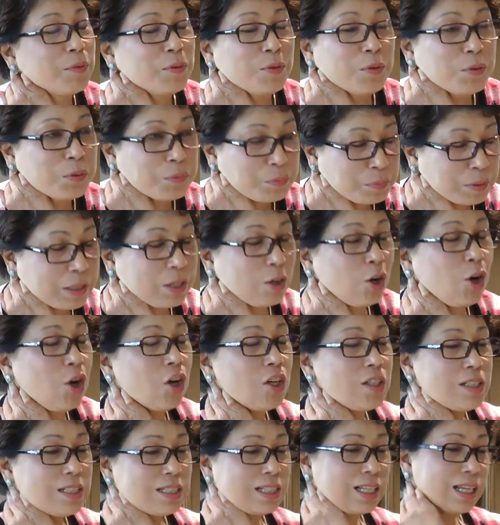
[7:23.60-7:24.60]
no,
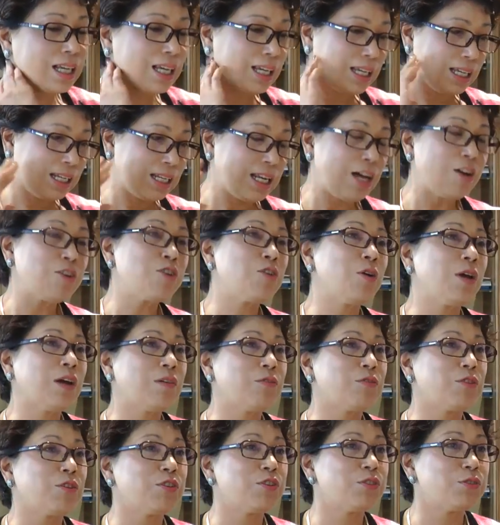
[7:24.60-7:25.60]
because now you
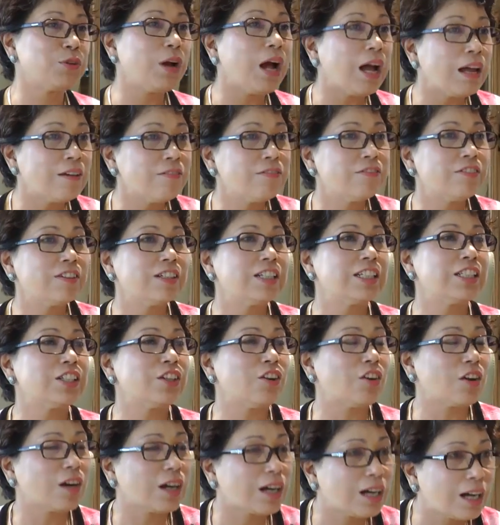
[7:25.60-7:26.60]
have your driver,
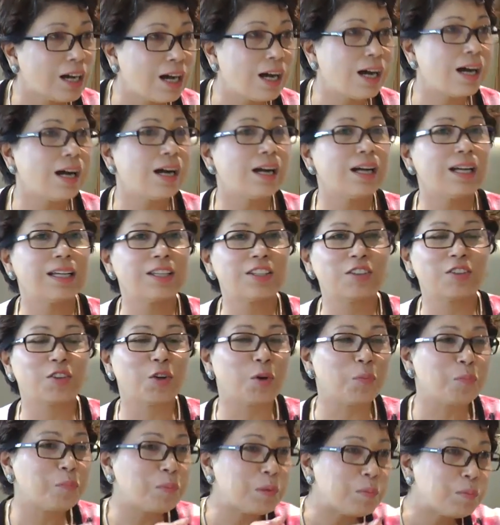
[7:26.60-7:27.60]
your car, you
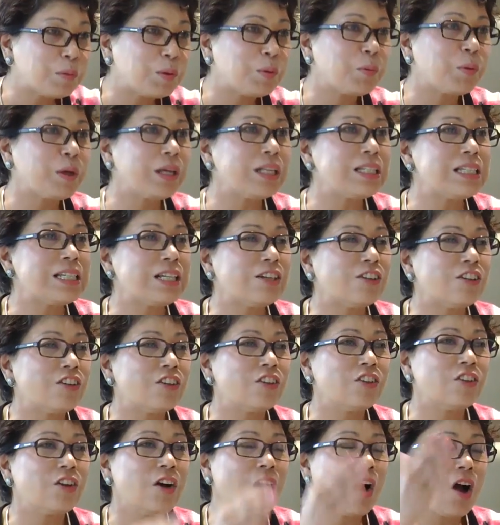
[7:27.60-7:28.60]
got people waiting
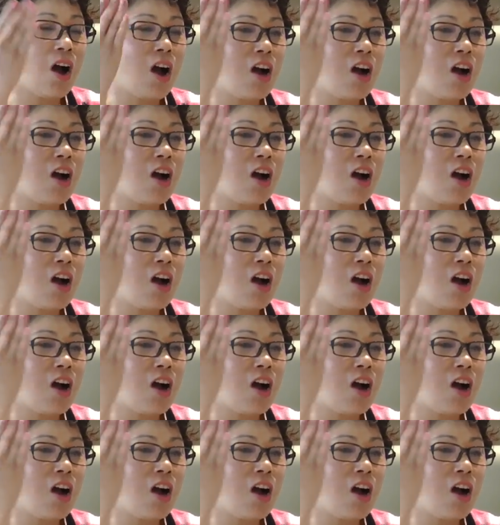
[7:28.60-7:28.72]
on you.